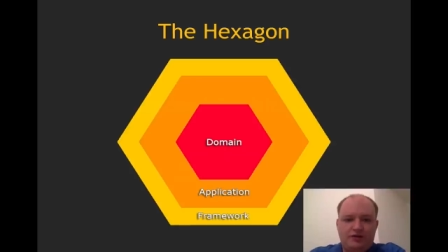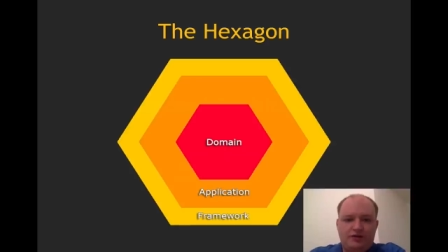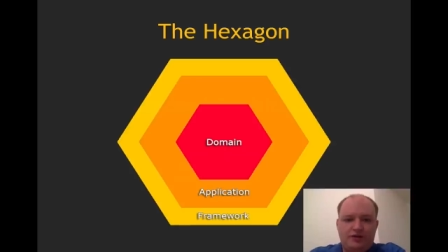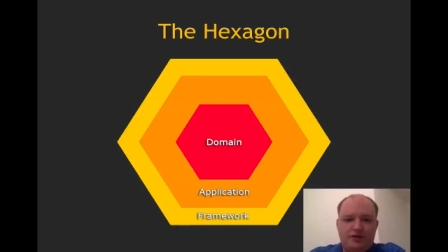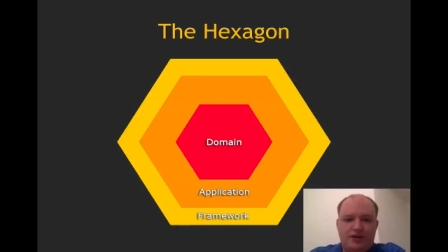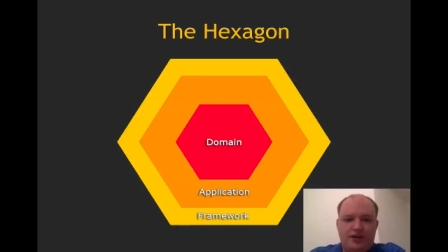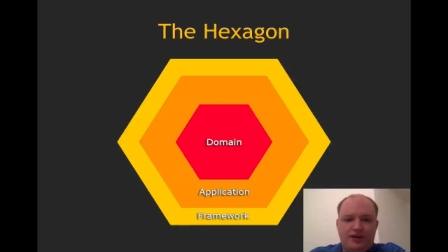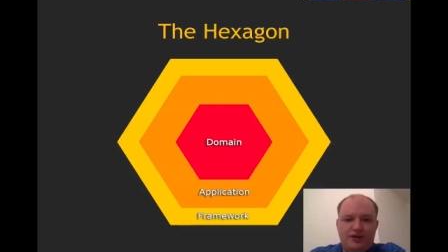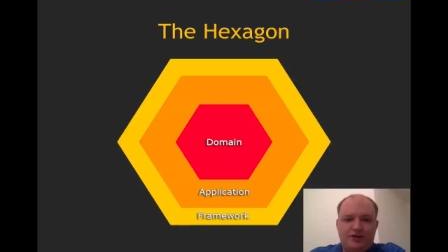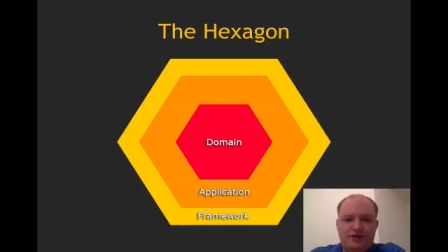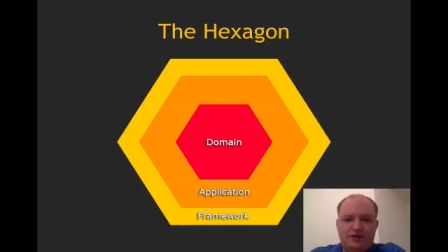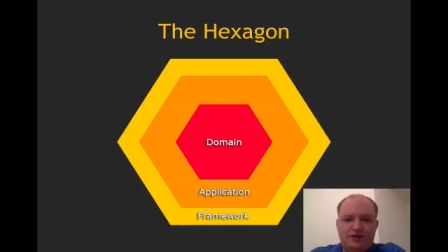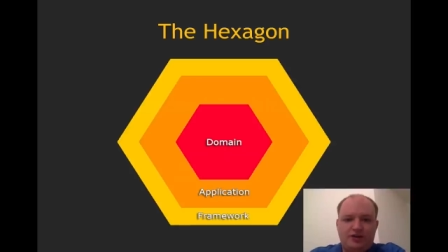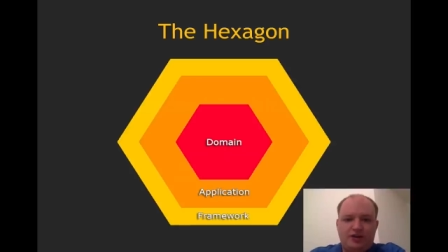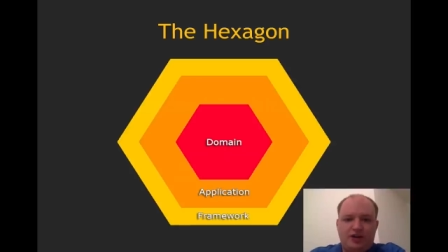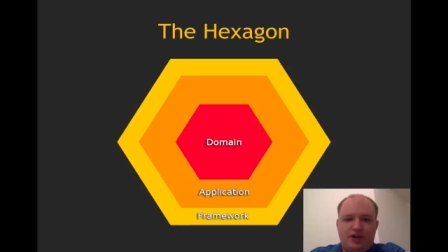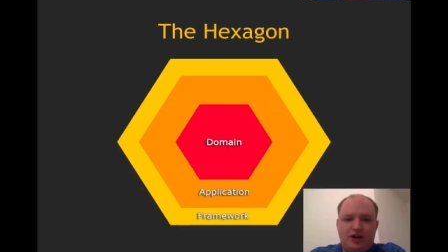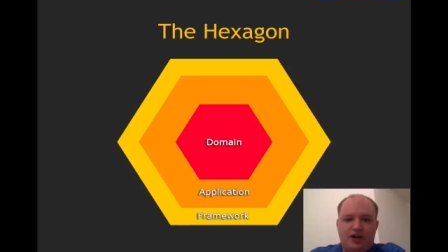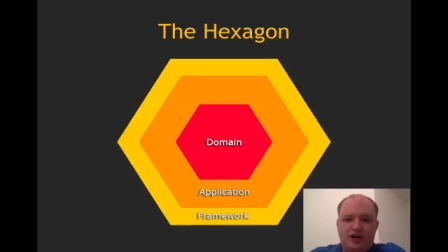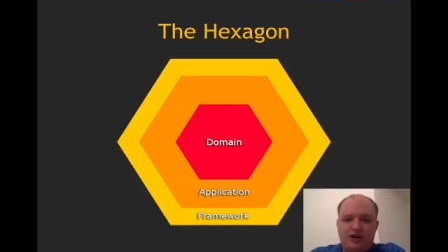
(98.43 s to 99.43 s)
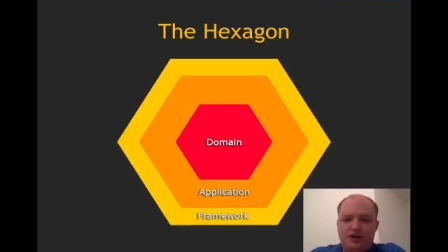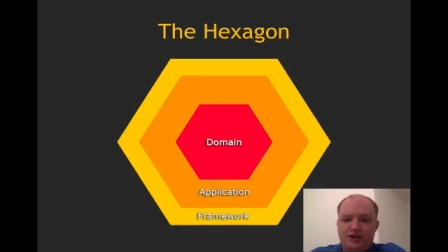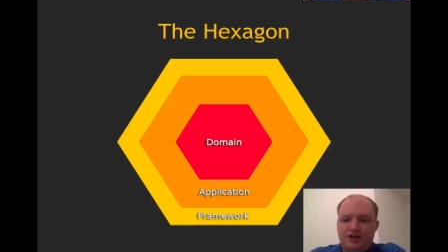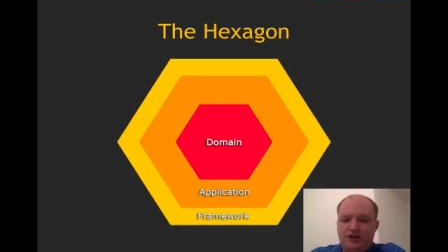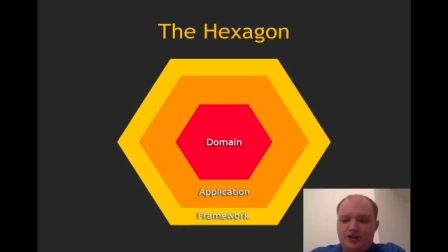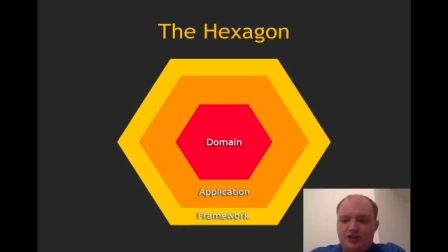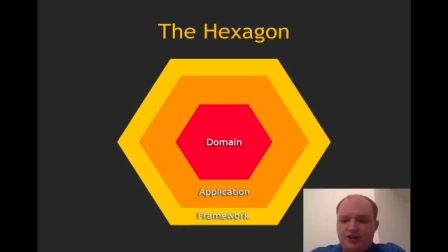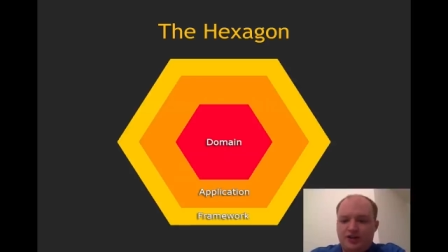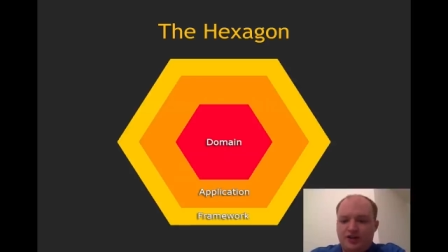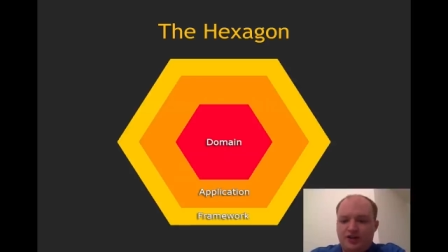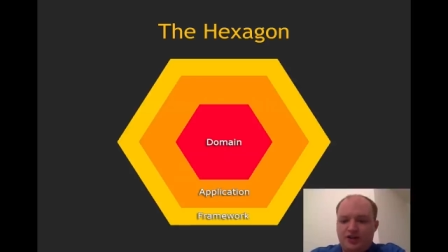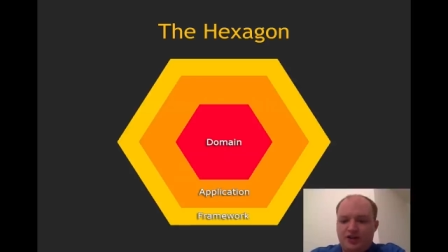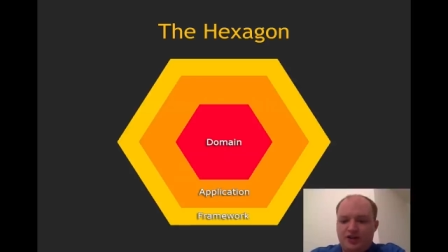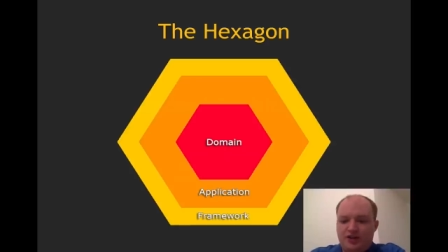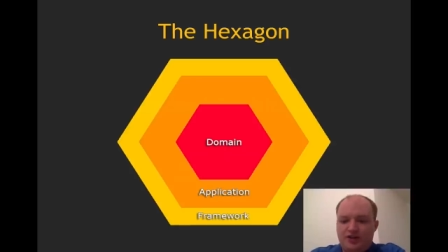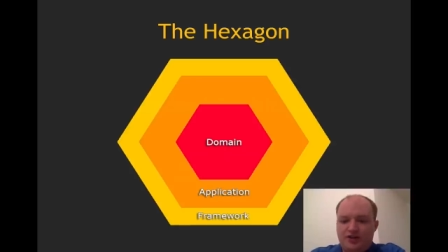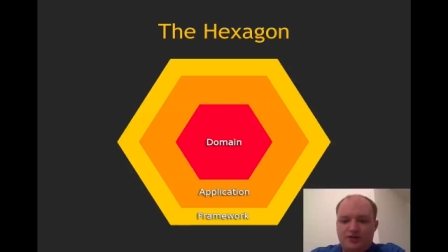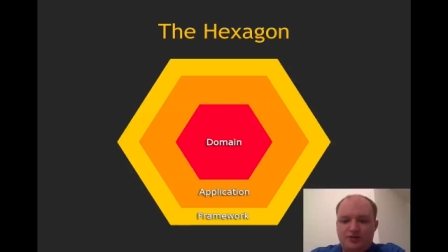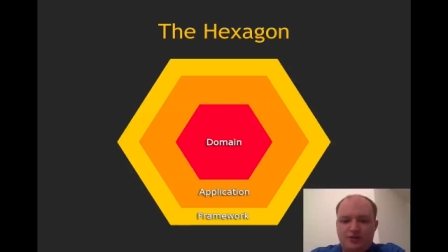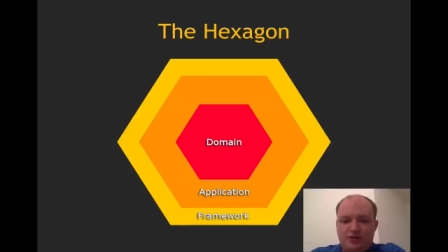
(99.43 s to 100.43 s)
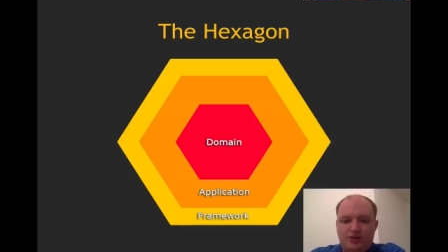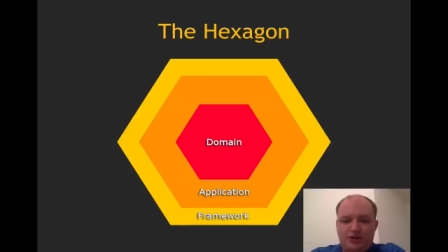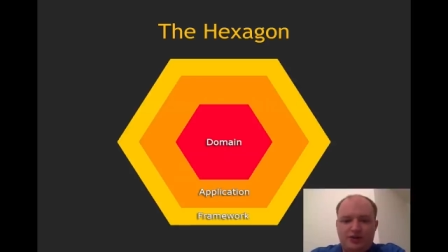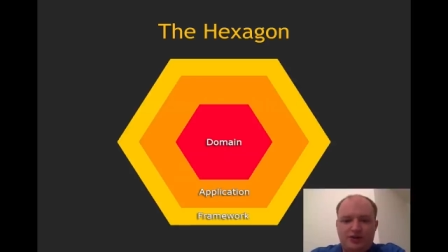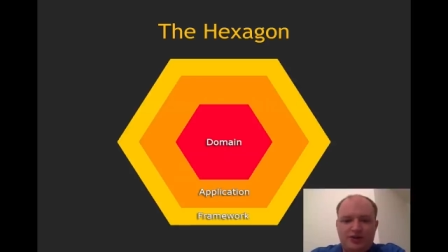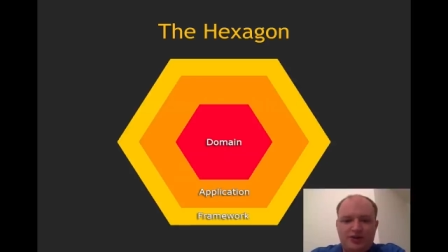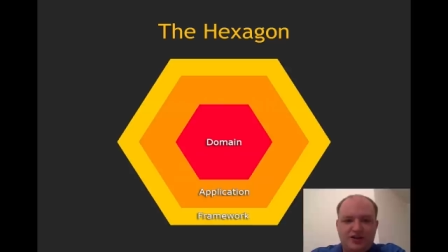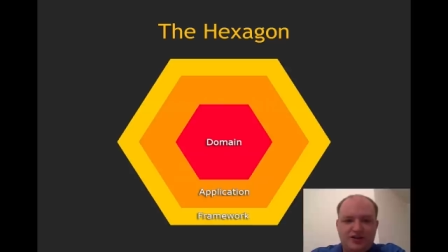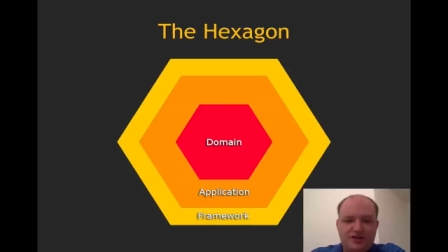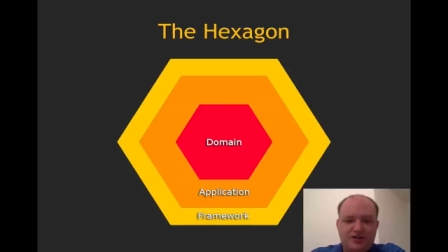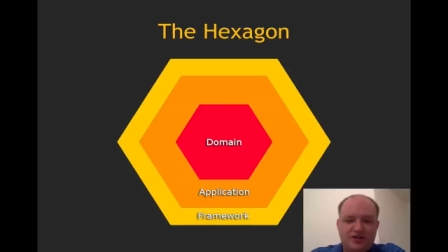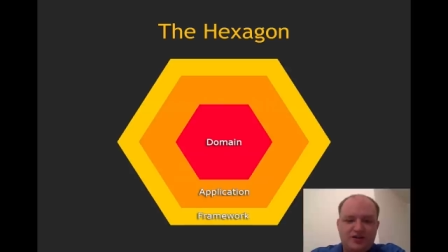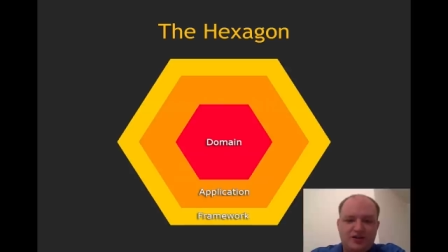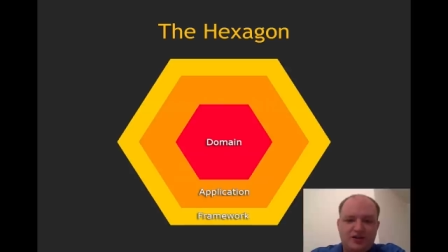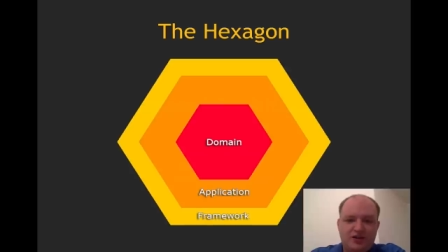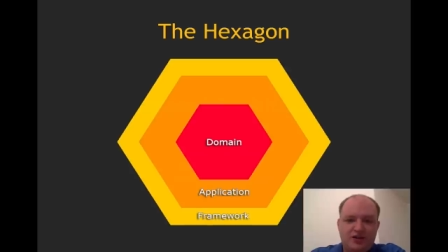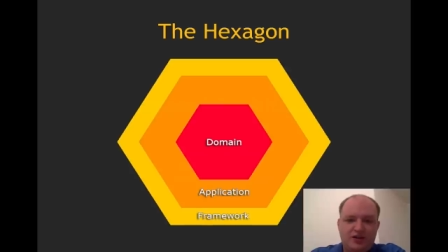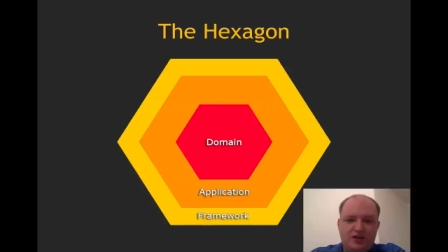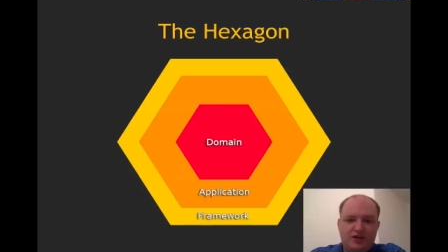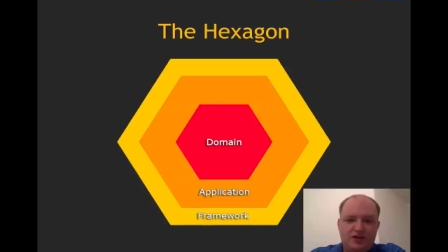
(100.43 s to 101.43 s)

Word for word: The hexagonal architecture, as you might guess,